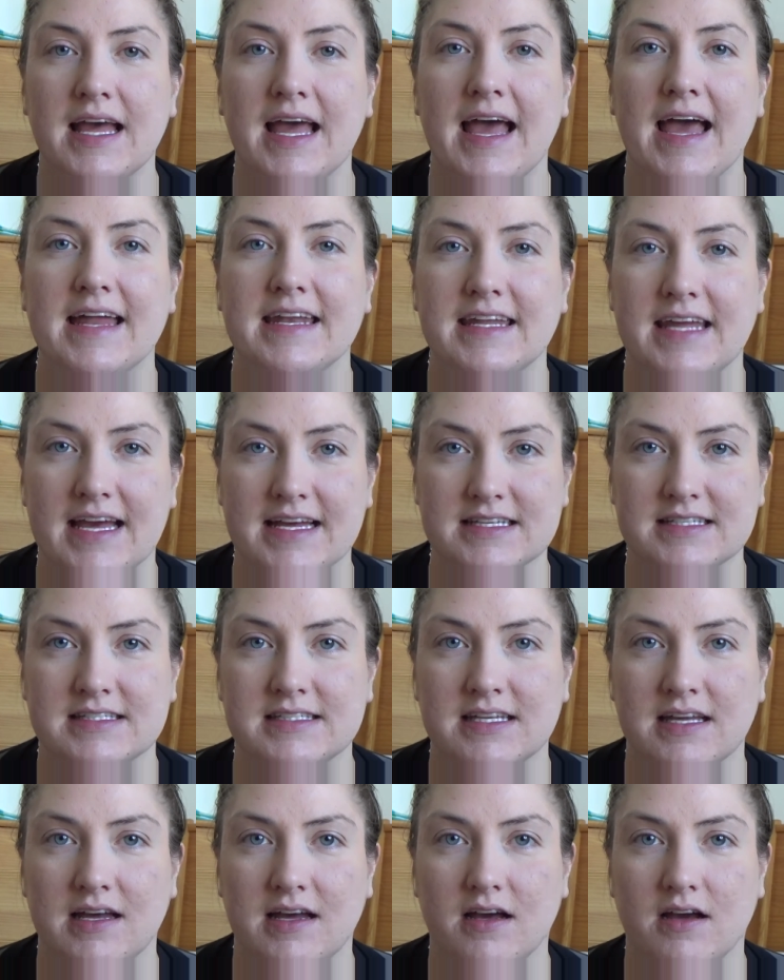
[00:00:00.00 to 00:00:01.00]
And
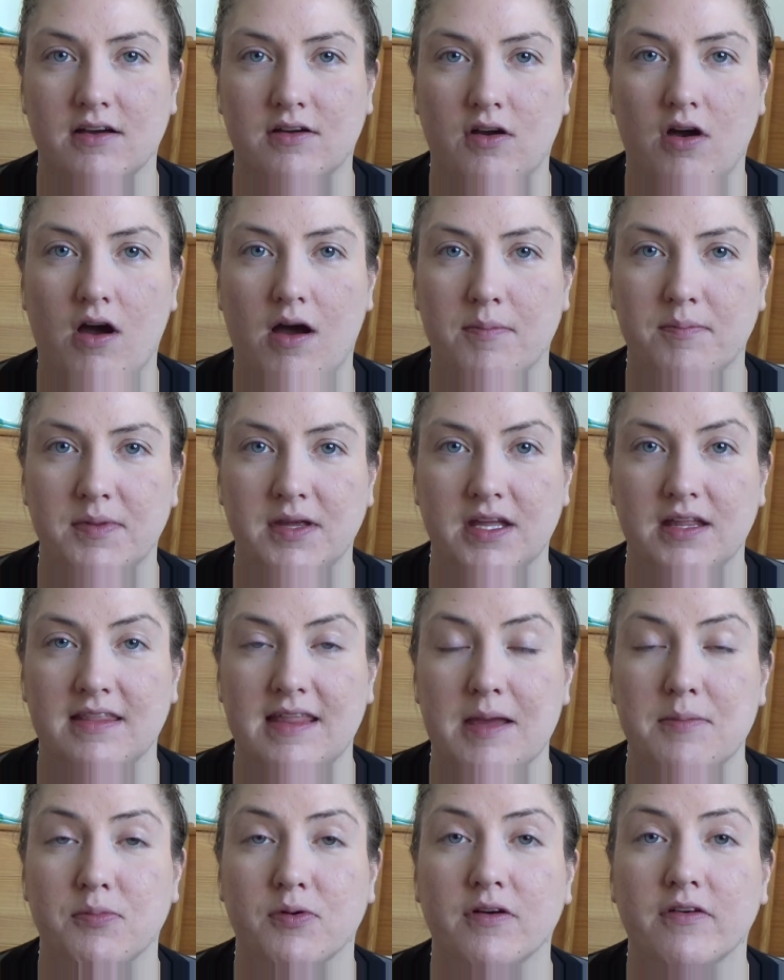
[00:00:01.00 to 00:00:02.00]
yes, a copy.
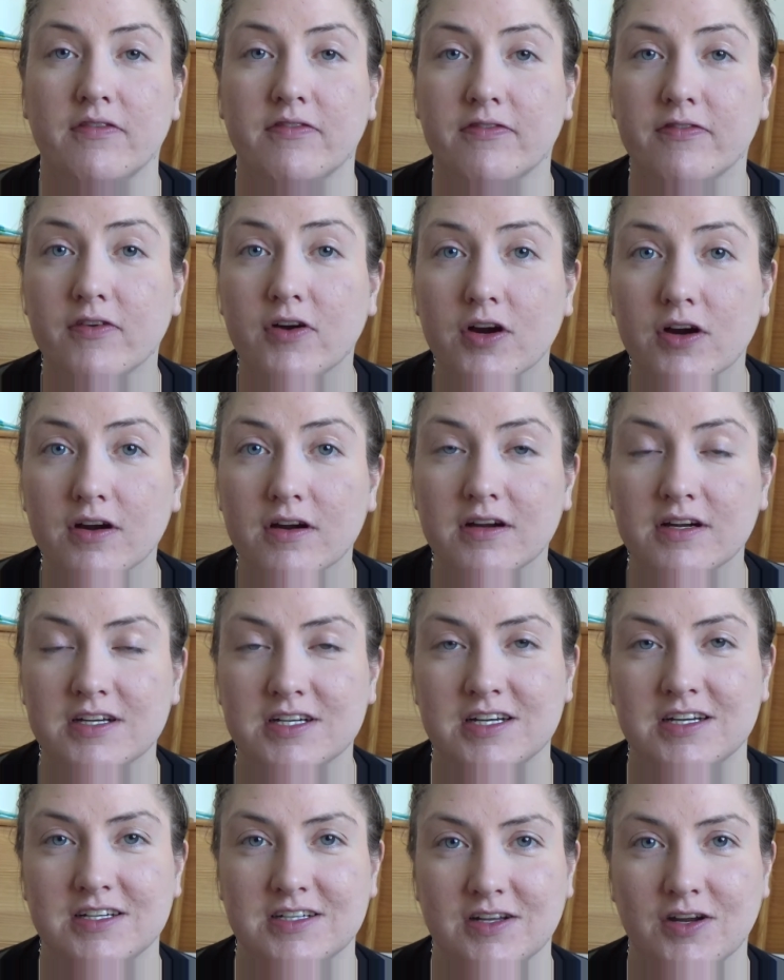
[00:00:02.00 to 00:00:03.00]
They prefer,
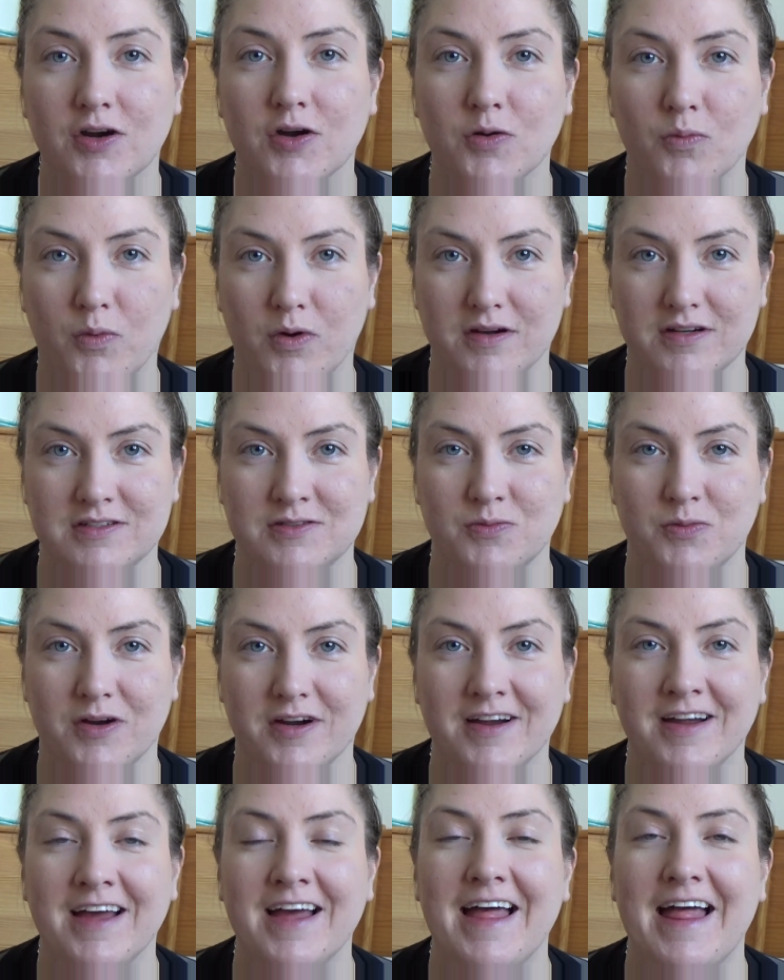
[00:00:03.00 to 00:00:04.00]
her words
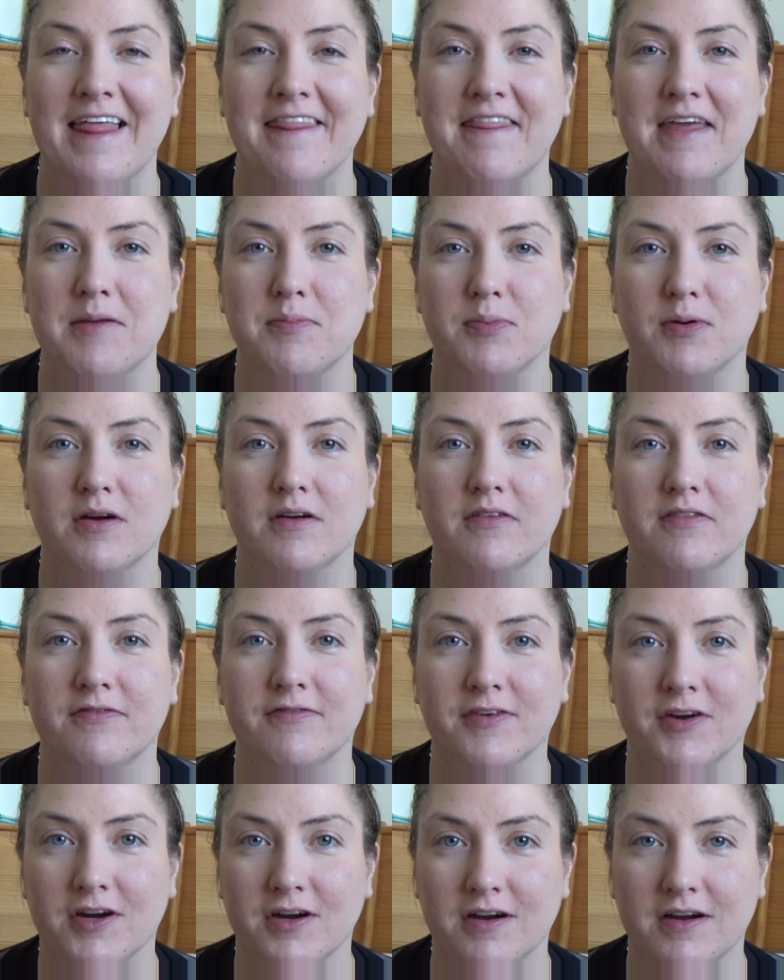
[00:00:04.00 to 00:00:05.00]
were, they
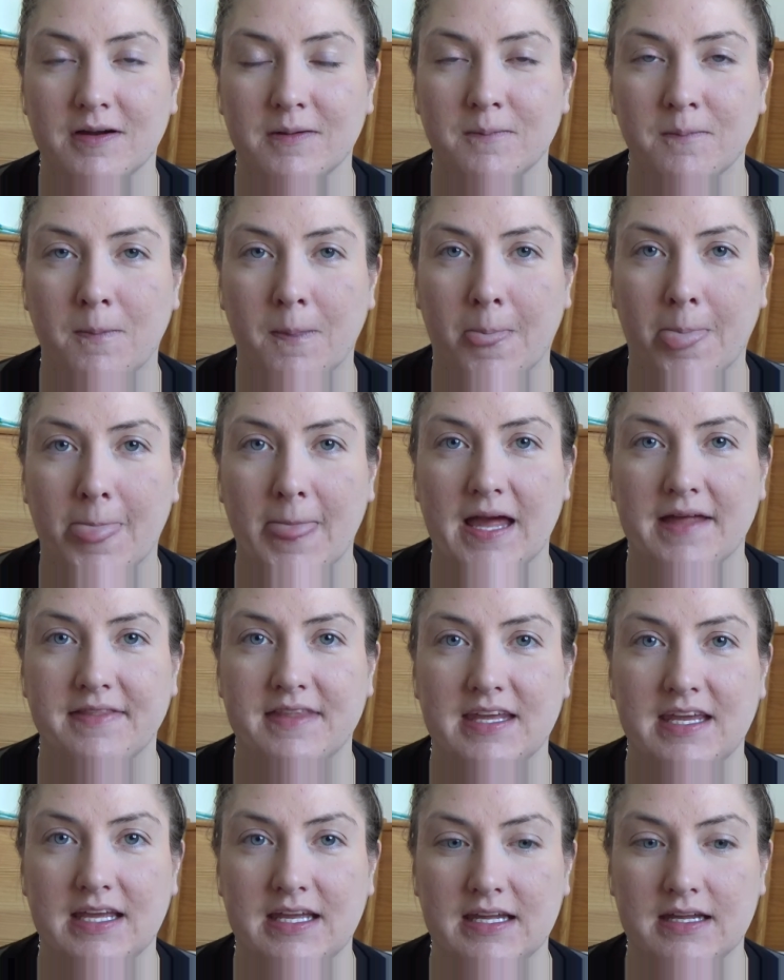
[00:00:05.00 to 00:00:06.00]
prefer
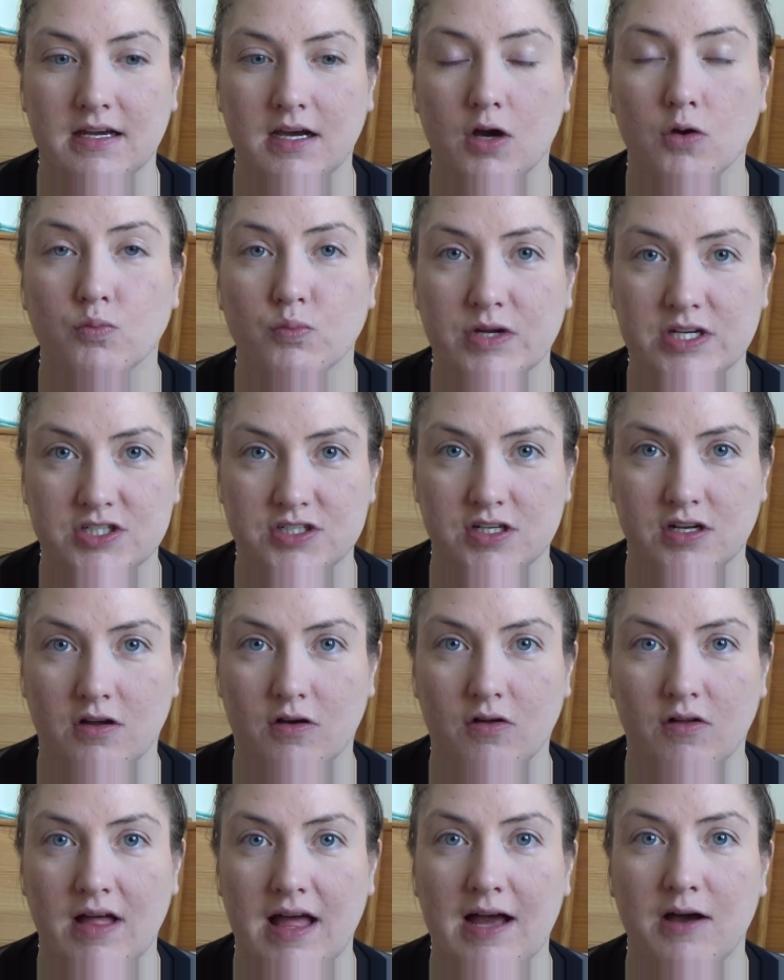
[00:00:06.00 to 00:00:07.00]
the
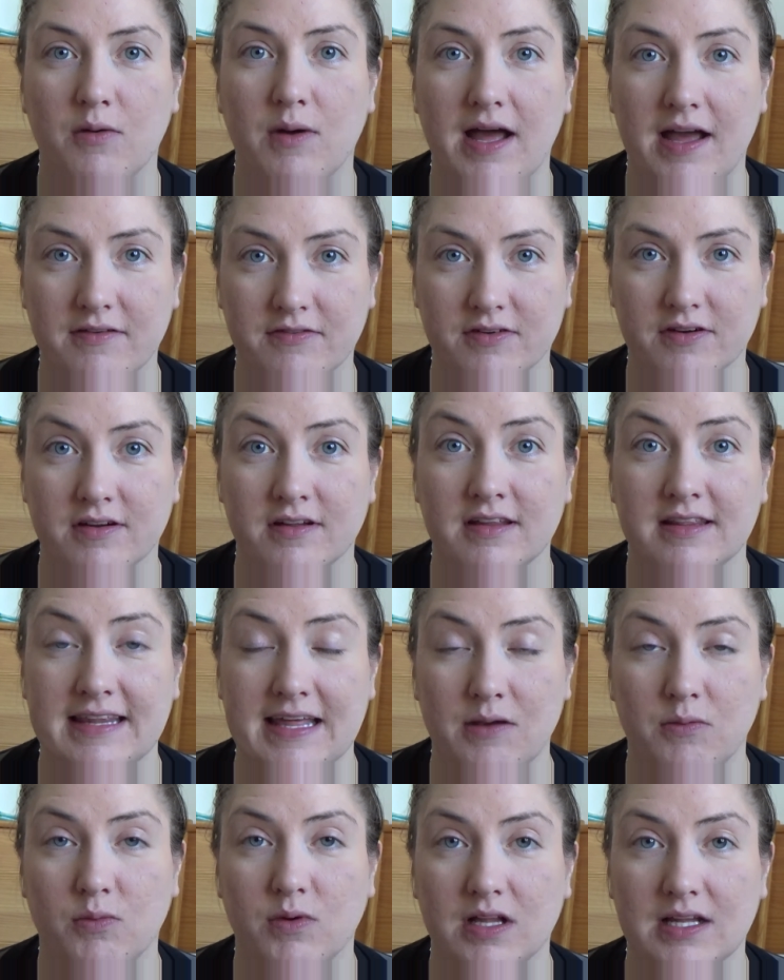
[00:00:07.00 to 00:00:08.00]
original. However,
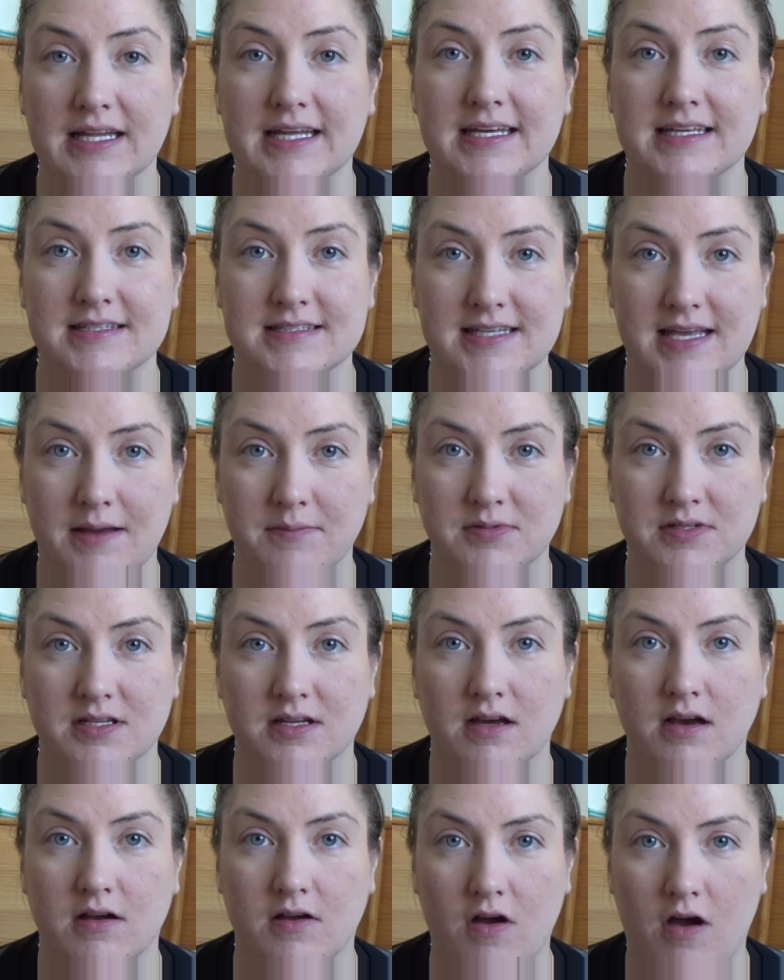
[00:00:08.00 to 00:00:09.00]
they will accept
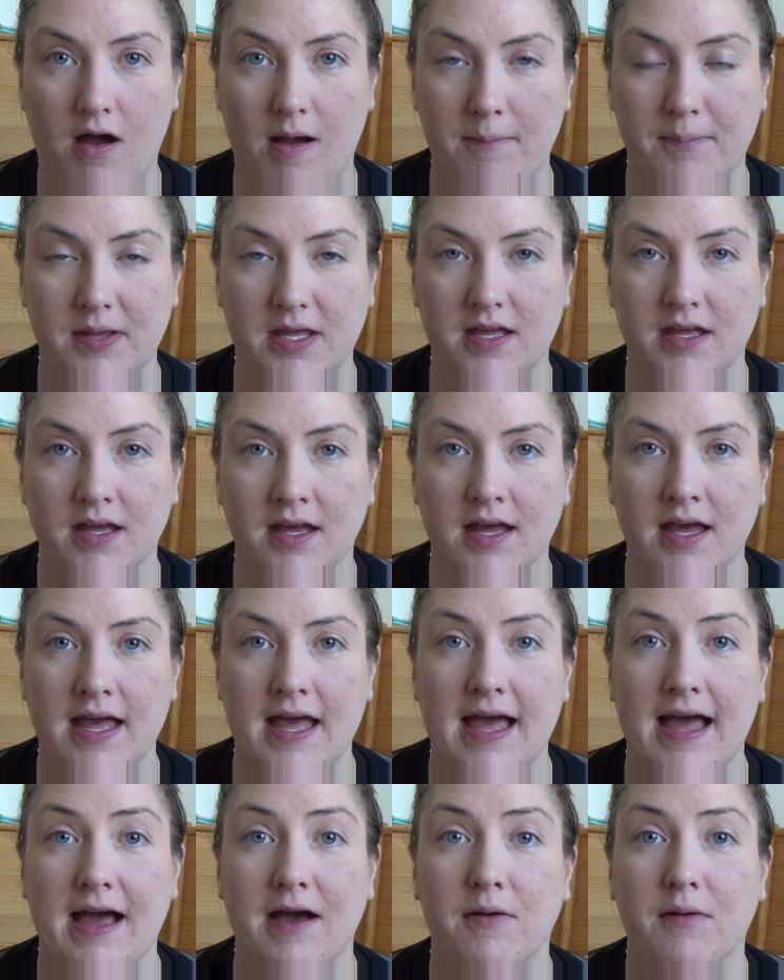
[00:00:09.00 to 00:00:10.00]
a copy.
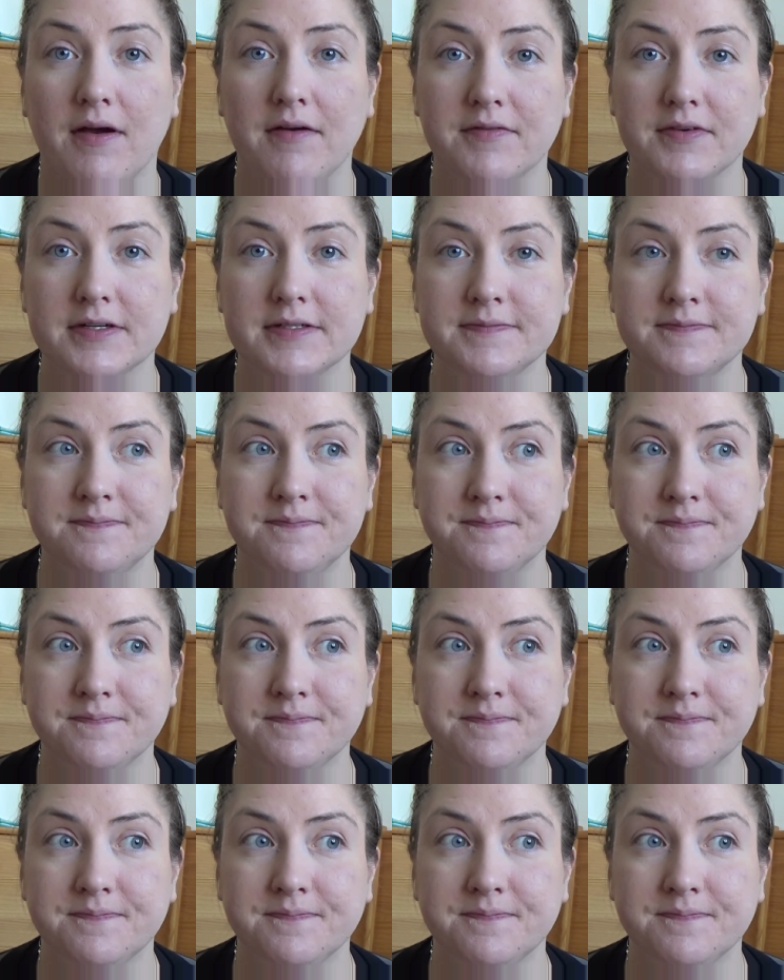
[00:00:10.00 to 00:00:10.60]
However,